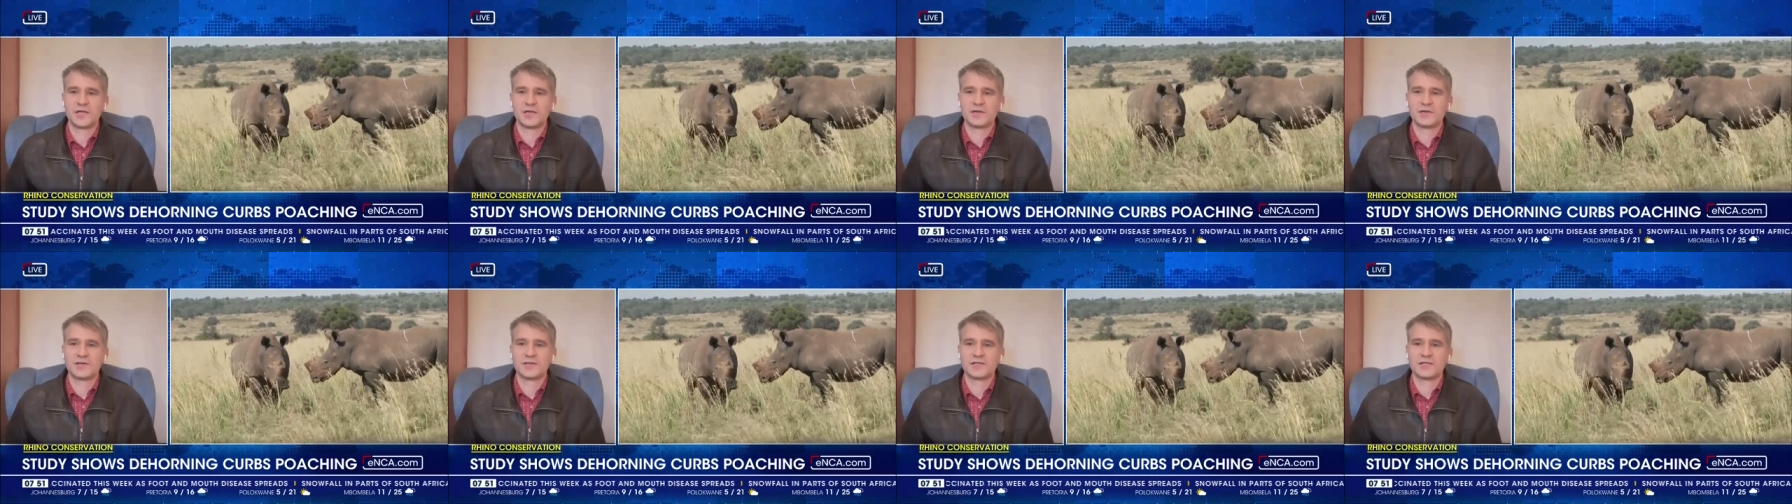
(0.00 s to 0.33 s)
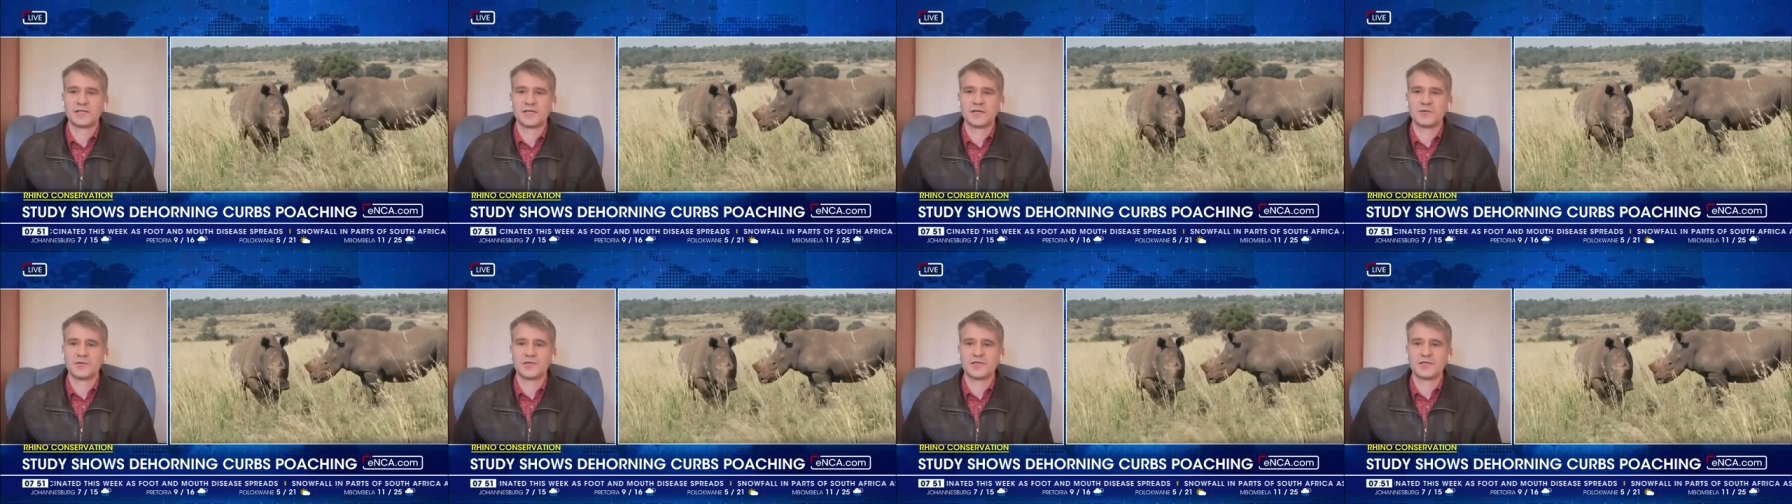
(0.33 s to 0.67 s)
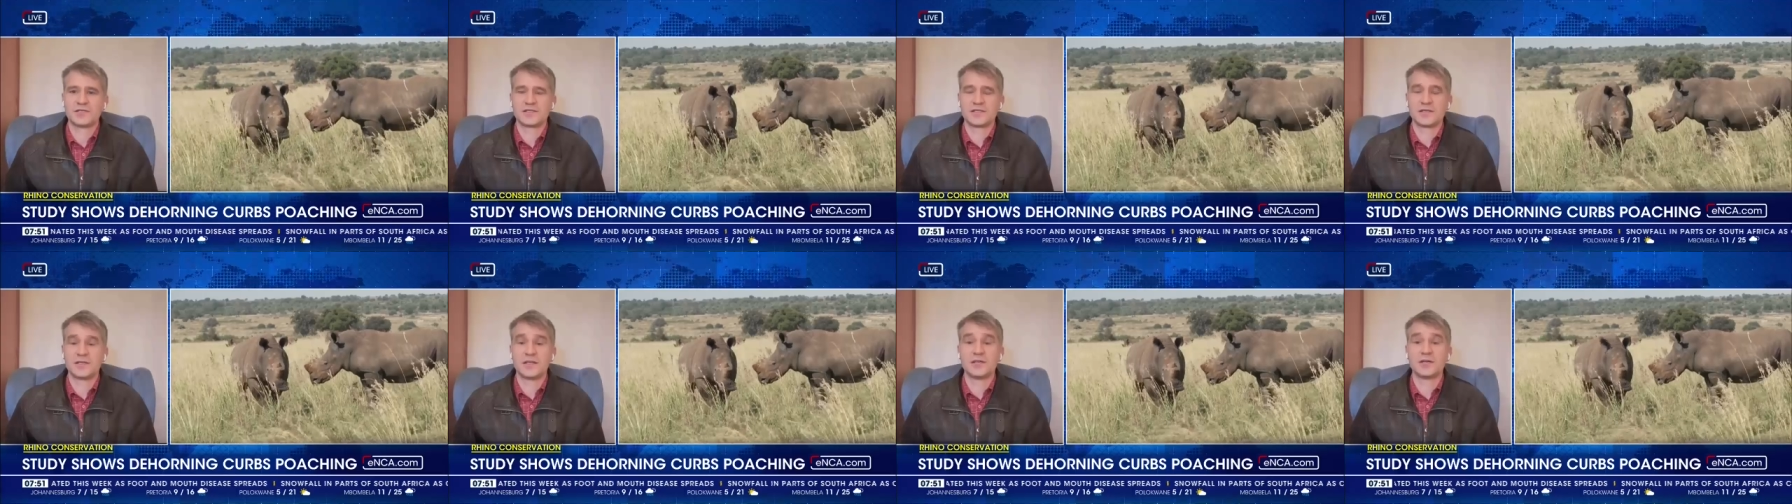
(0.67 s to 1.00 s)
because it
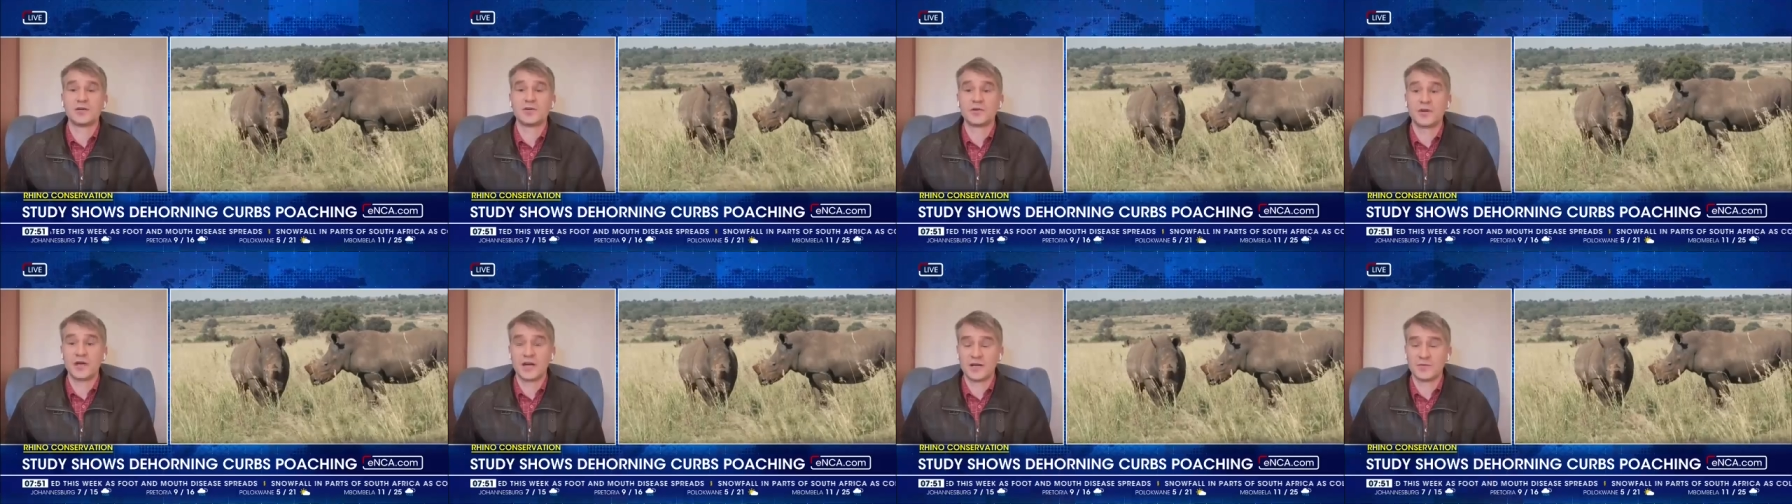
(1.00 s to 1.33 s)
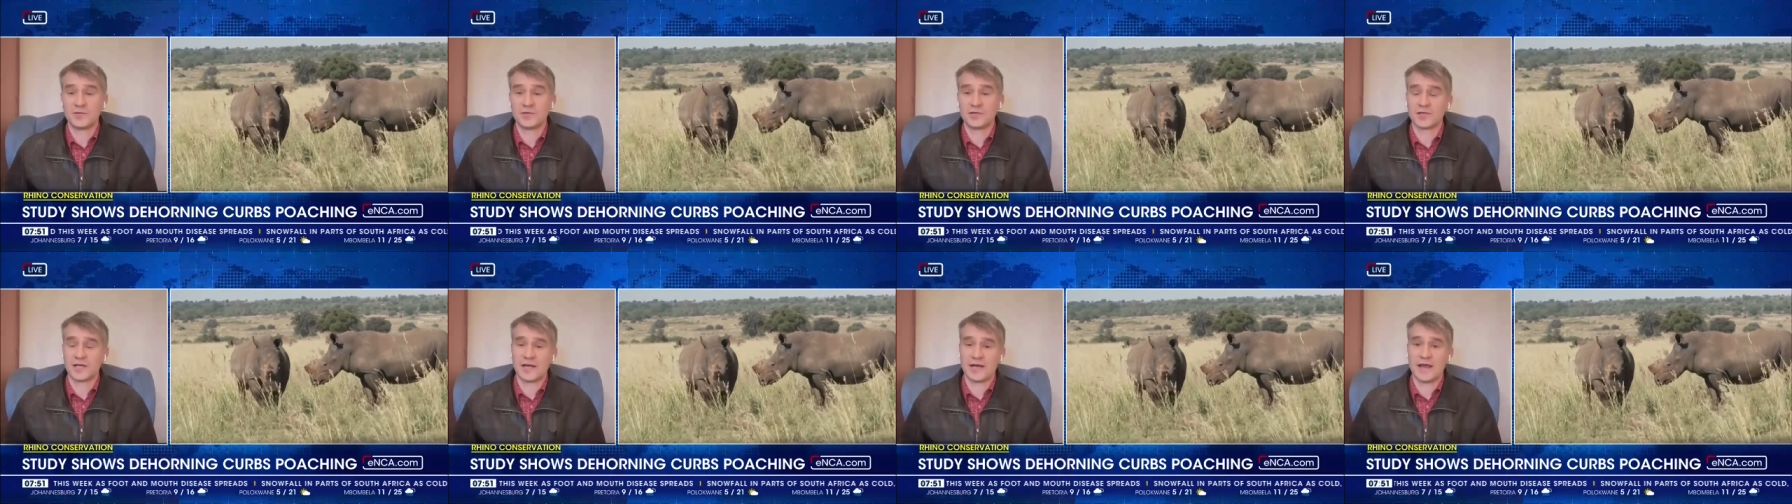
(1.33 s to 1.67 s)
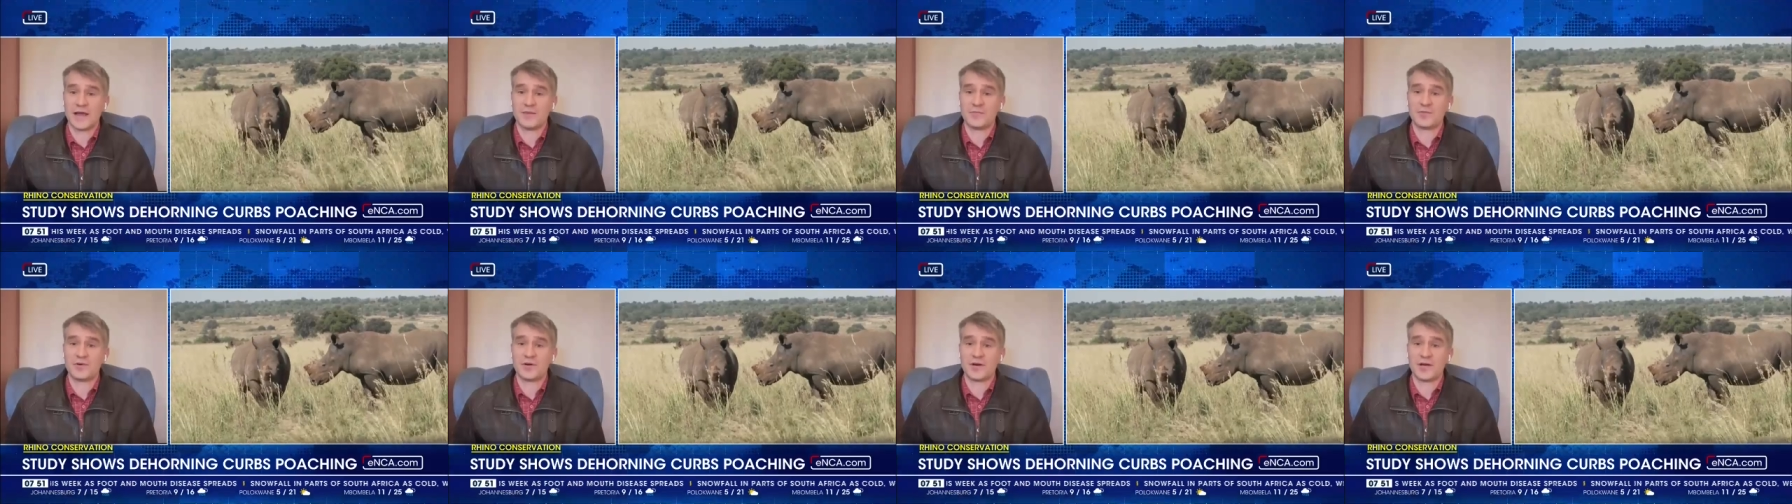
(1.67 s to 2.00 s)
was an incredible
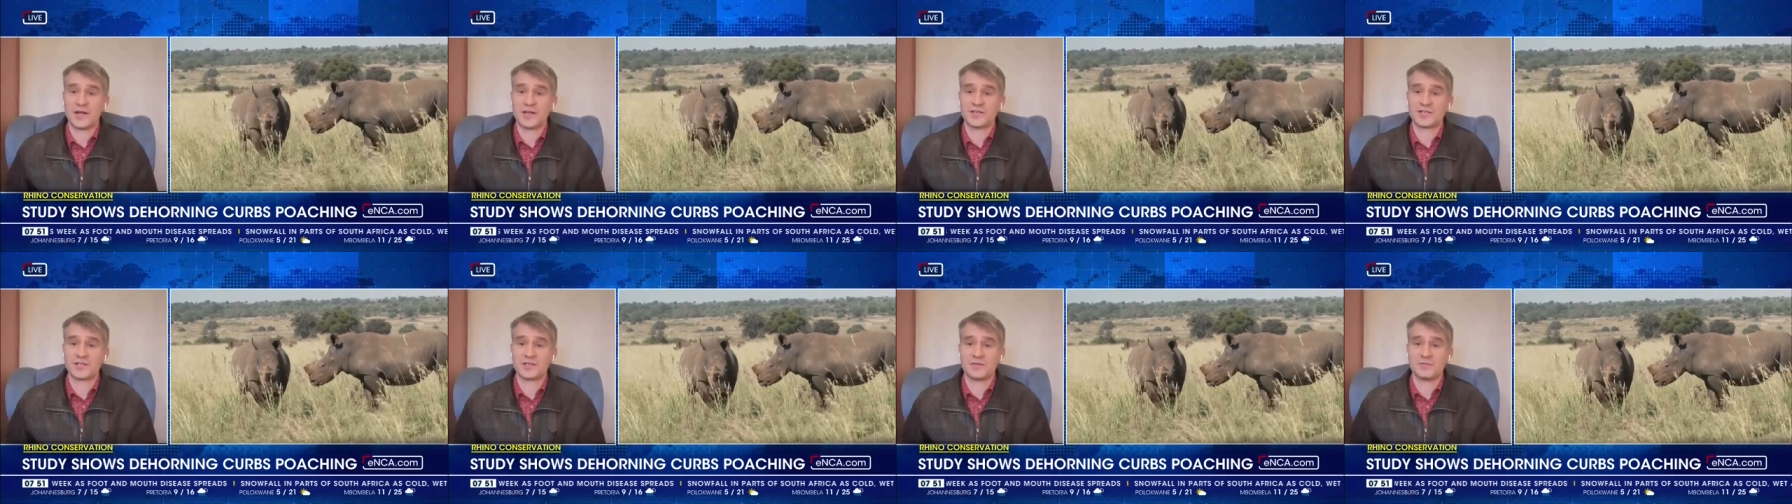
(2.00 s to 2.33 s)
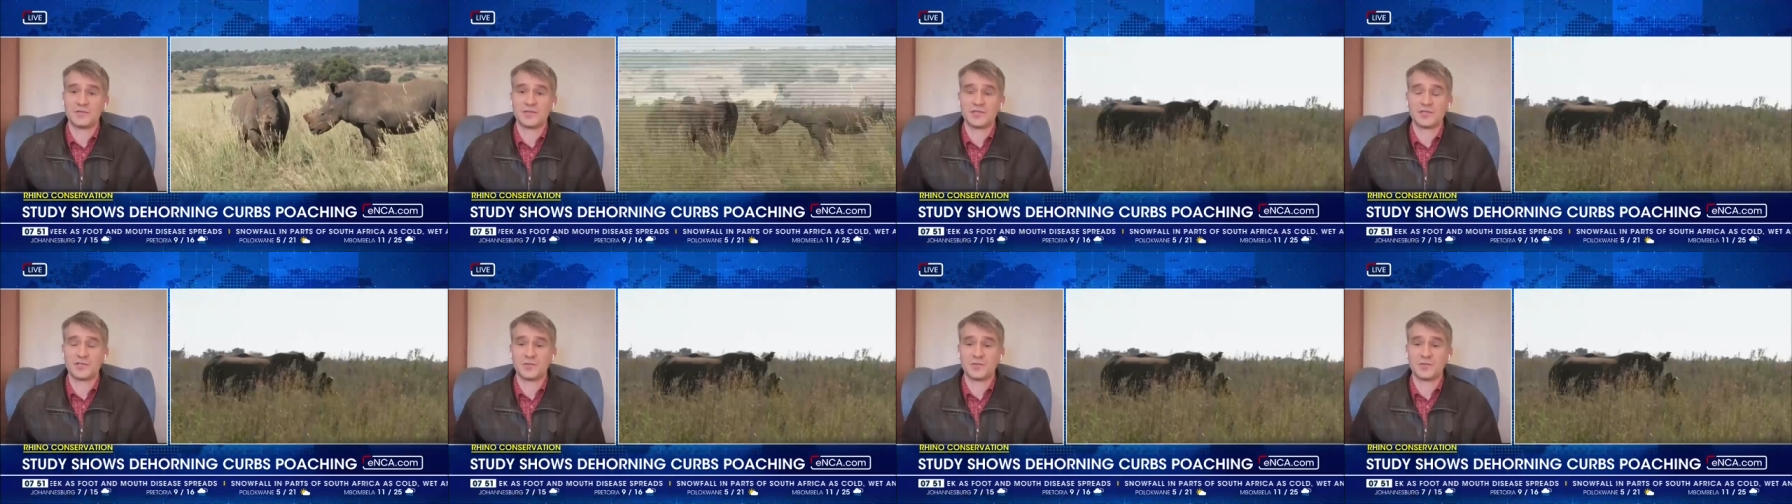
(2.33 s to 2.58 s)
collaboration